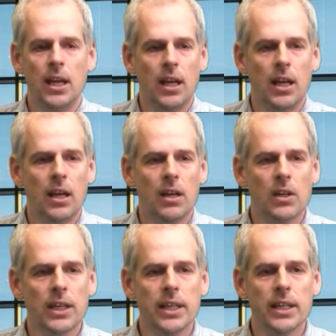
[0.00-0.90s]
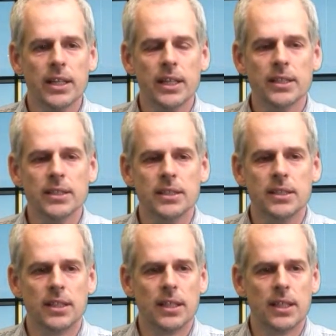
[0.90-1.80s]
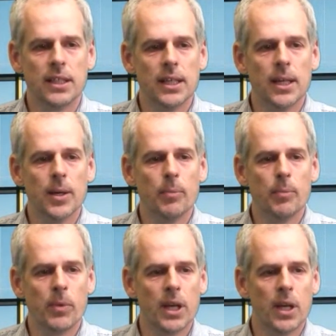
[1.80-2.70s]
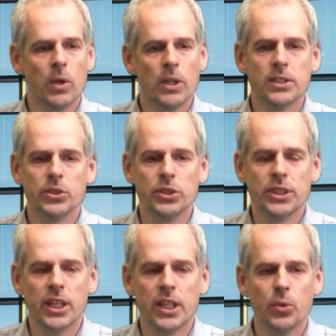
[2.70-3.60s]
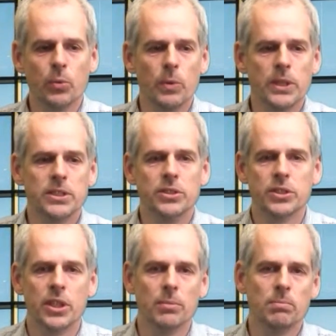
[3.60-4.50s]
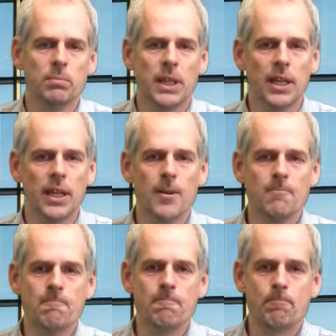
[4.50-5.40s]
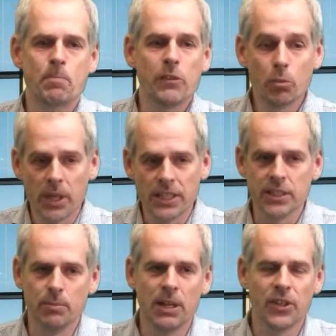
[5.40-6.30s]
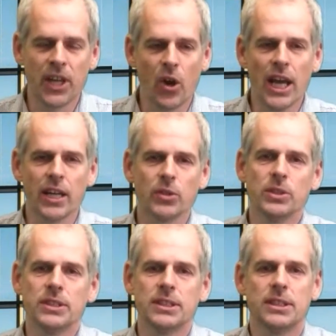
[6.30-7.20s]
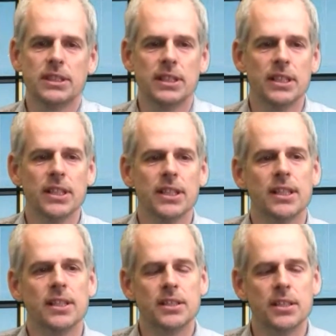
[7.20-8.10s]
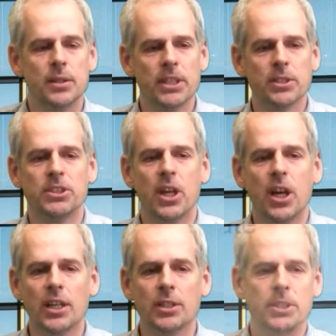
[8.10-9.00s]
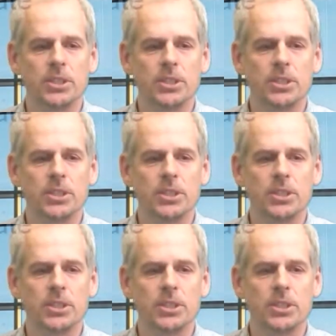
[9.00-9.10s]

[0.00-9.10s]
Okay, and then I wanted to share with you some information about how accurate the measurements are, especially